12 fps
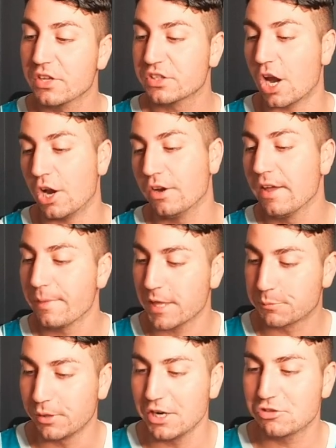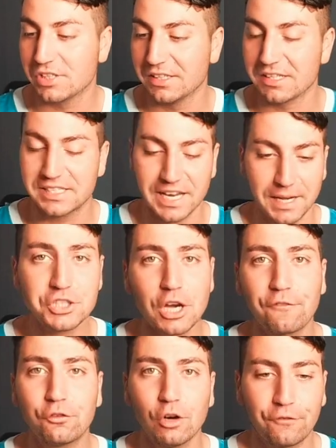So, it's pretty interesting to see. Let's go through